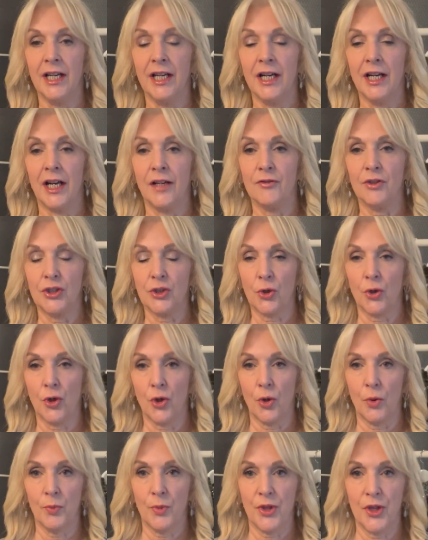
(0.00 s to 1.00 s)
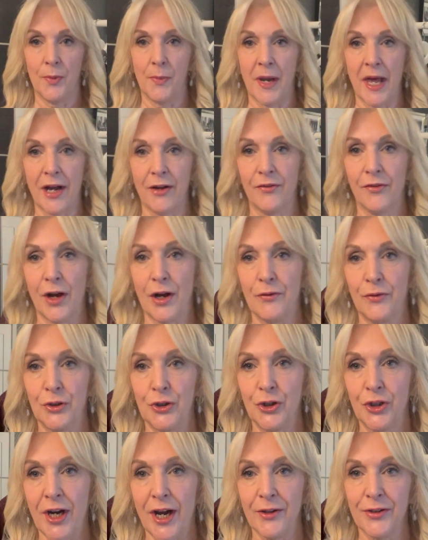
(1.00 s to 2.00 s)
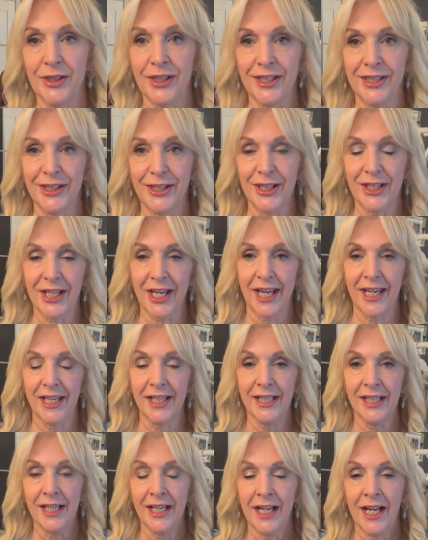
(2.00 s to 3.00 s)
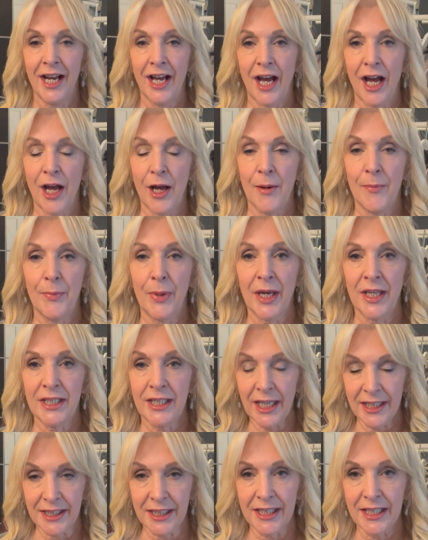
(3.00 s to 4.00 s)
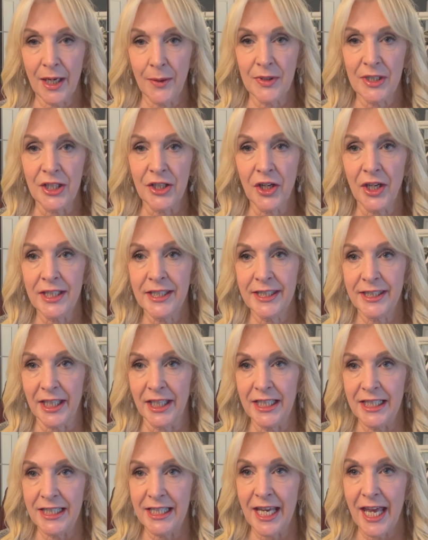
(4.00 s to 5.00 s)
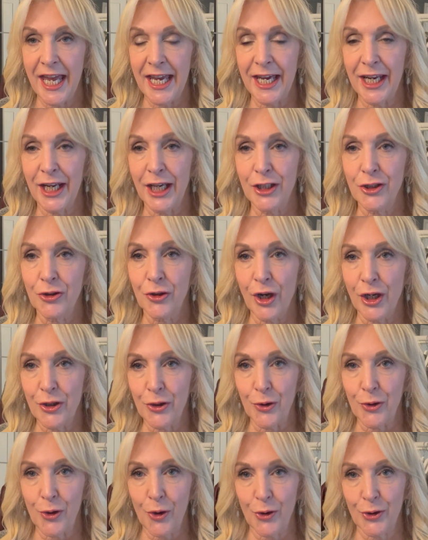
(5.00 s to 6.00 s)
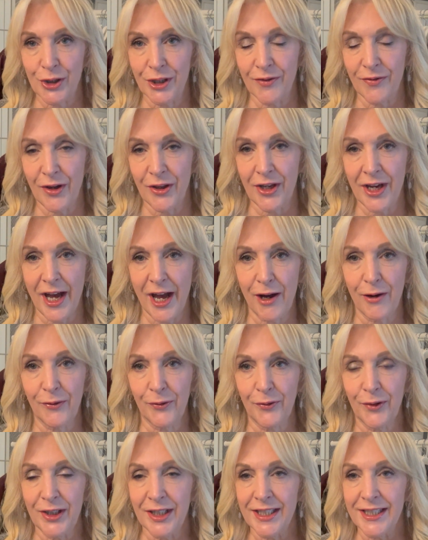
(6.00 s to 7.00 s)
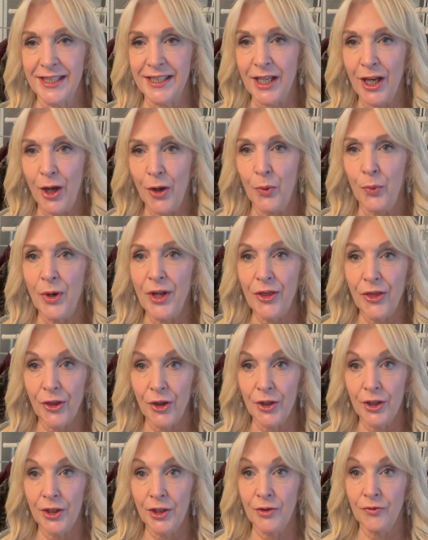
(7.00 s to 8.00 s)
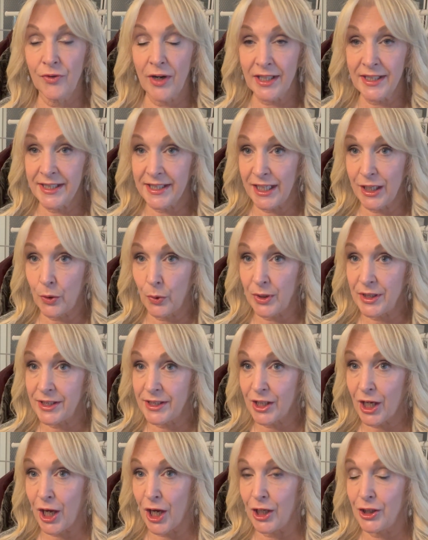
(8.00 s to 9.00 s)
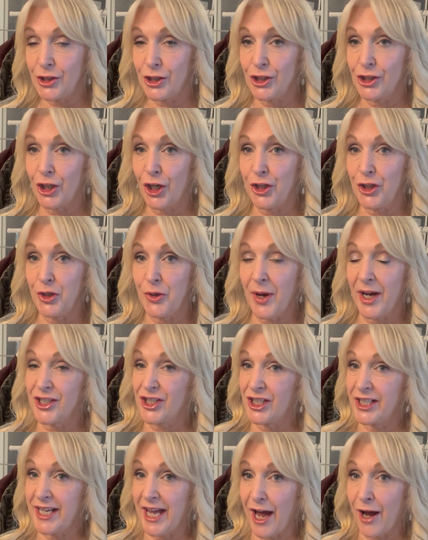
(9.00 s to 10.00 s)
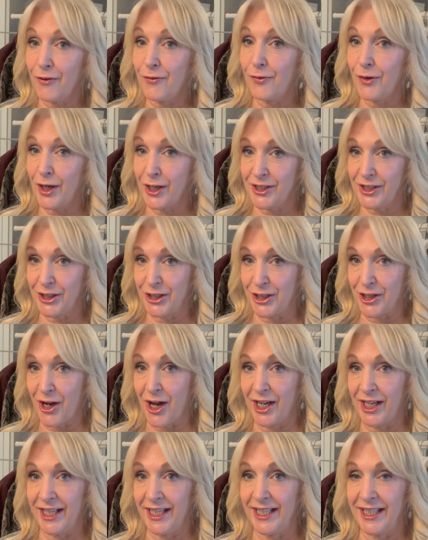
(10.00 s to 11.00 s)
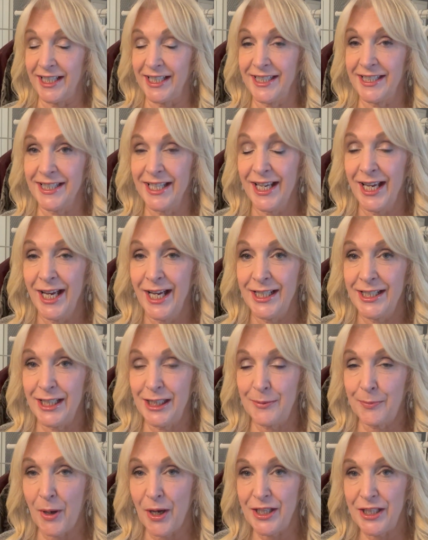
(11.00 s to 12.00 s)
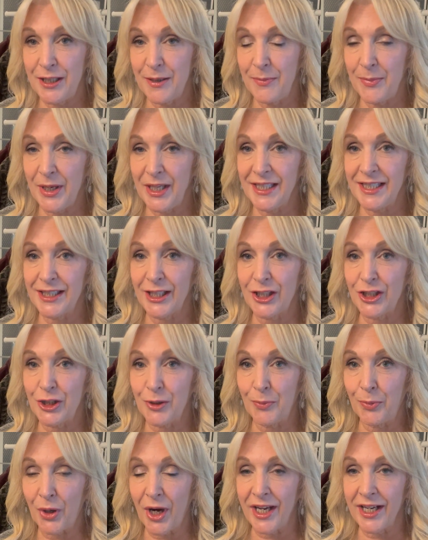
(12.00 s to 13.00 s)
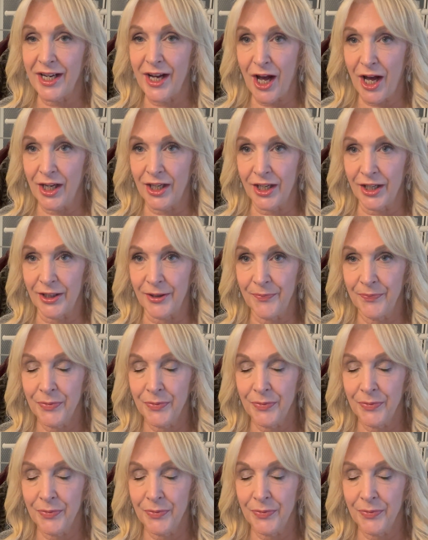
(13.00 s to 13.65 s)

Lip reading: I've just got it on with the black velvet trousers today. But yesterday was a nice sunny day and I tried on lots of other outfits with the red sequin skirt to show you actually how versatile it is, despite it being such a bright colour.